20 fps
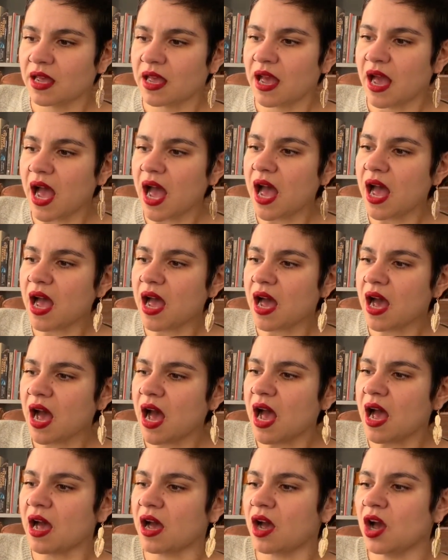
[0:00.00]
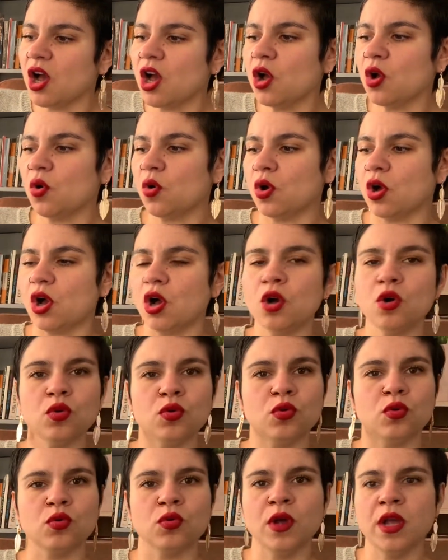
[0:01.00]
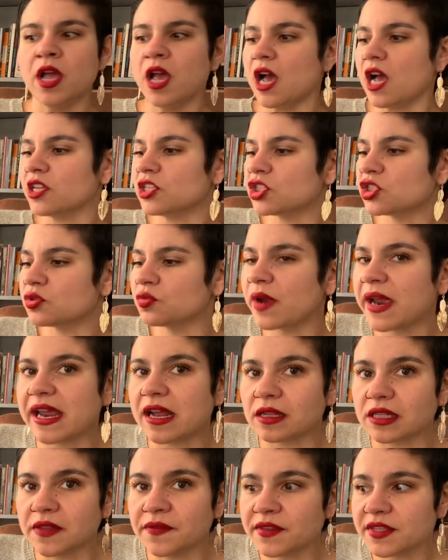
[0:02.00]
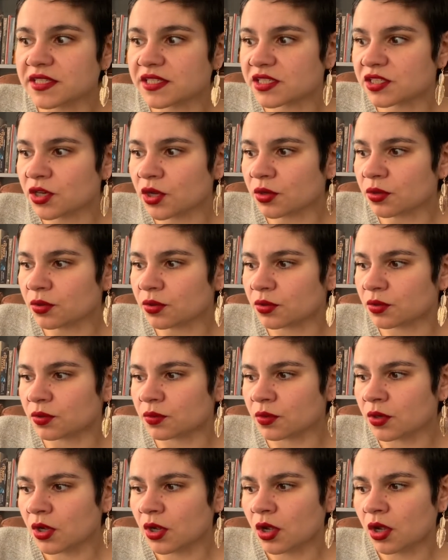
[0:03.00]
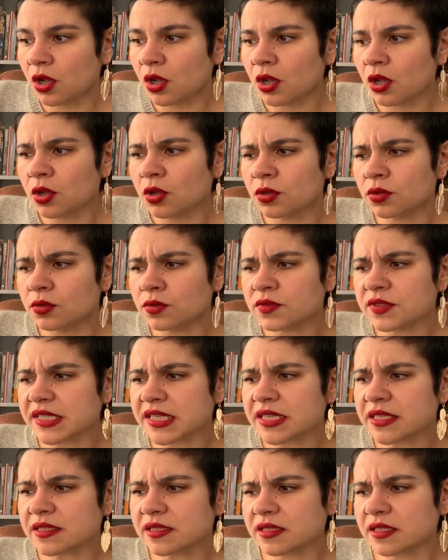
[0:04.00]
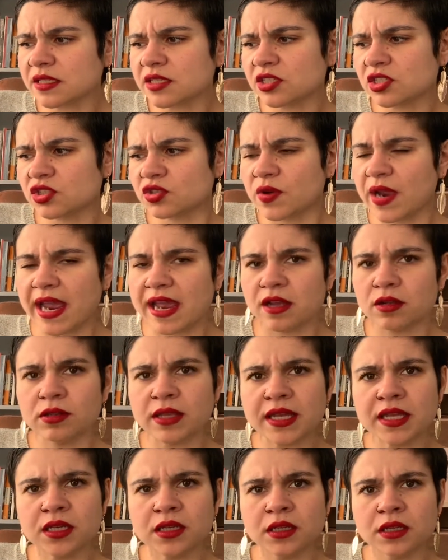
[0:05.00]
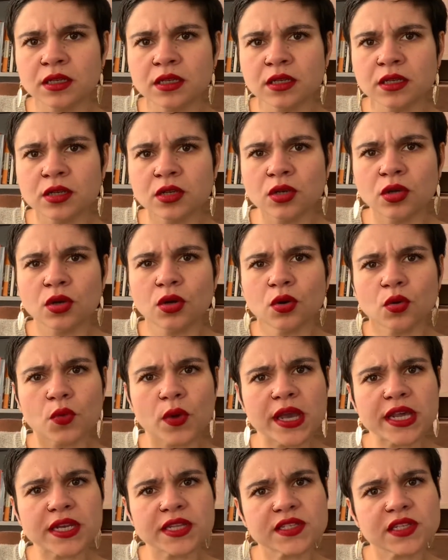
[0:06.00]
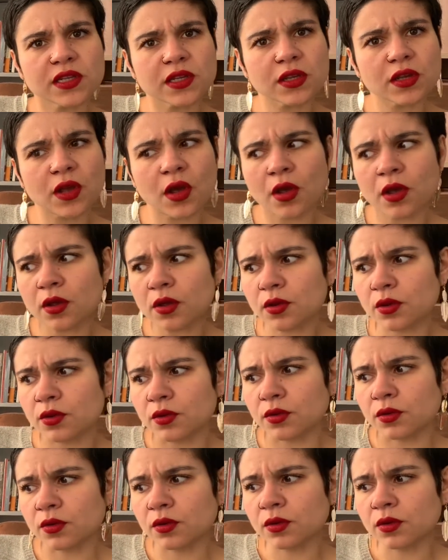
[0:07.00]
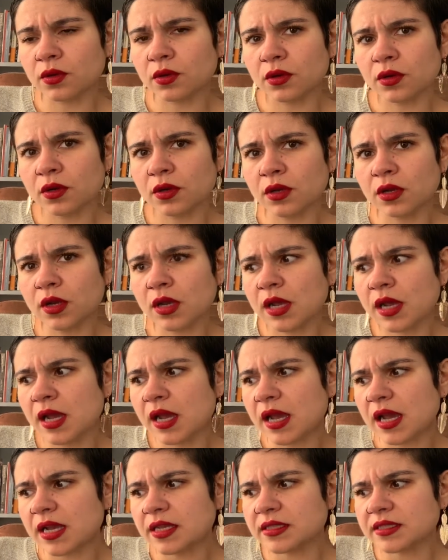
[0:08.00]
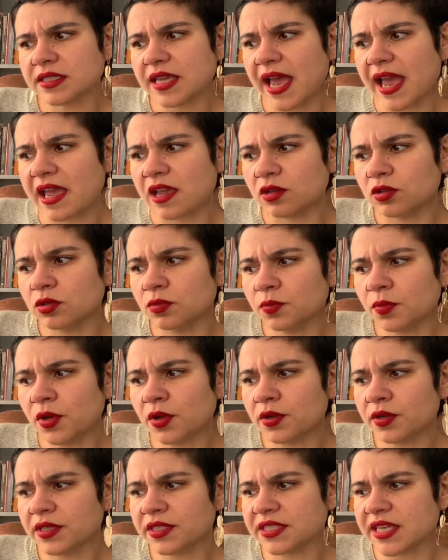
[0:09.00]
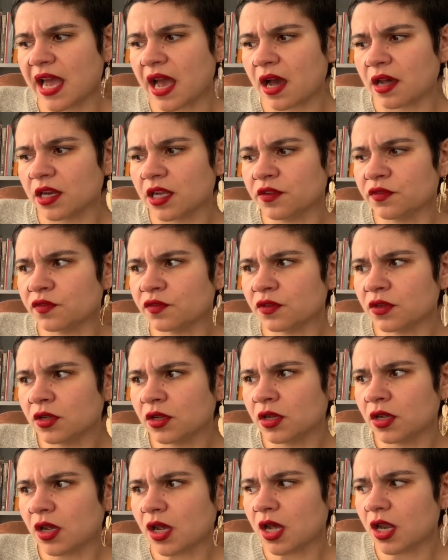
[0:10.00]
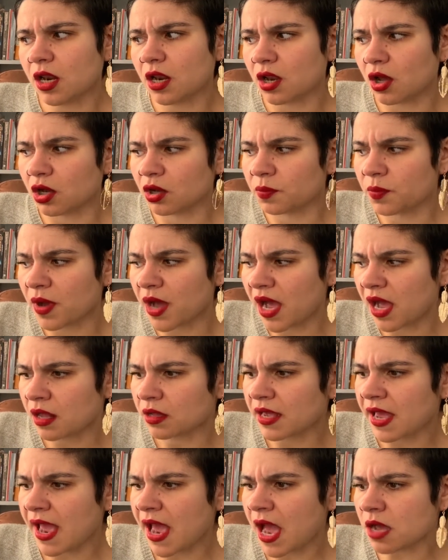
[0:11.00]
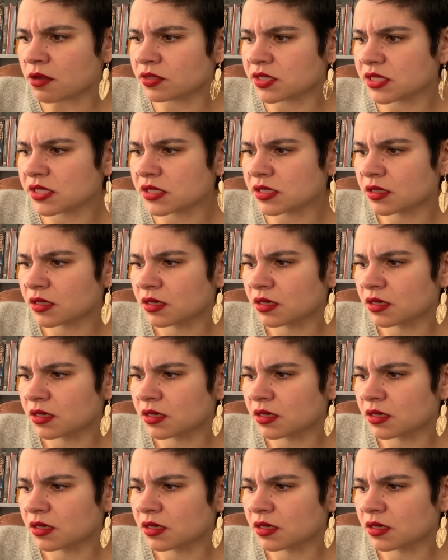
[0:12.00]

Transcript: Aha! Oh ho! A trail in the snow. Whose is this trail and where does it go? A tail poked out of a log pile house.